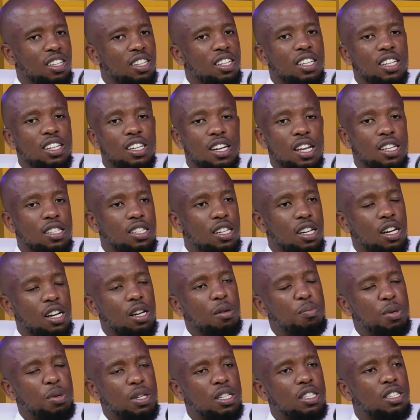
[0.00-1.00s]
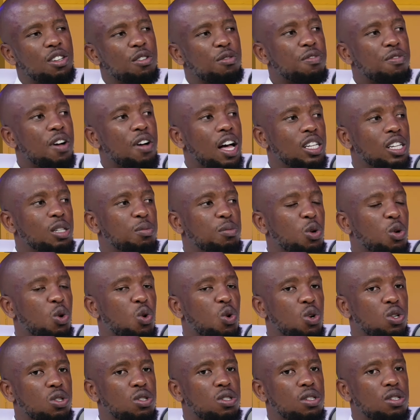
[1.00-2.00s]
it has really been defiled mm.
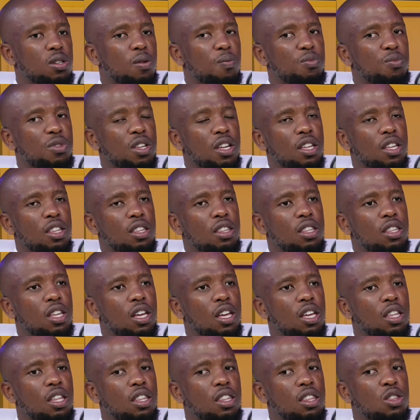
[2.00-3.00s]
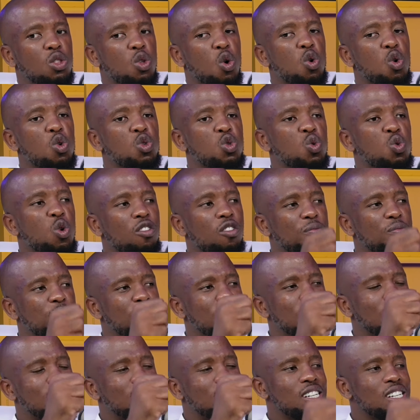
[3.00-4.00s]
because the those who have been
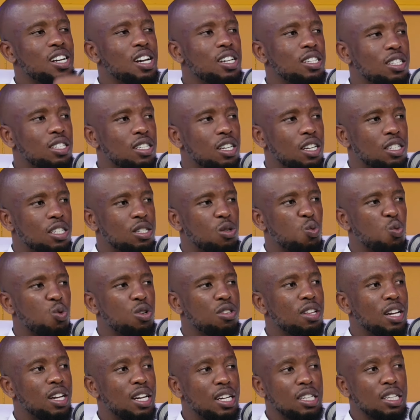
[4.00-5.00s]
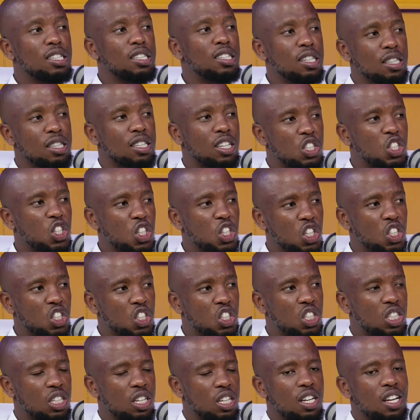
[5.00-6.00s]
entrusted with leading the
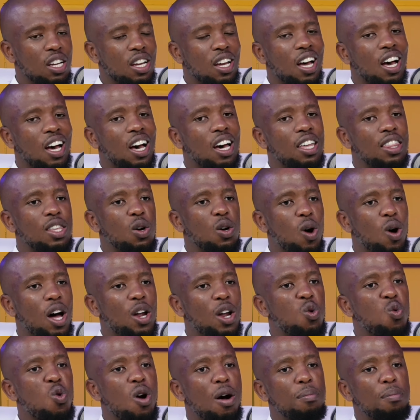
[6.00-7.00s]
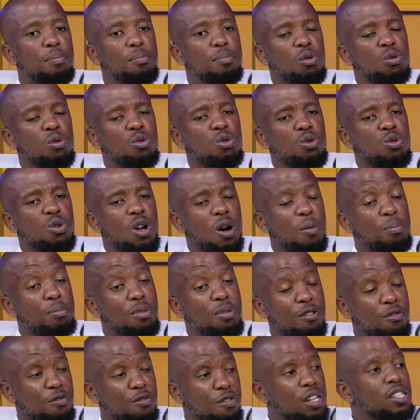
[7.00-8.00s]
church yeah. are the one who are you know
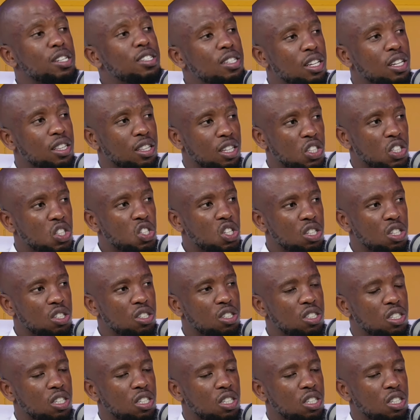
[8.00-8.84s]
perversing the church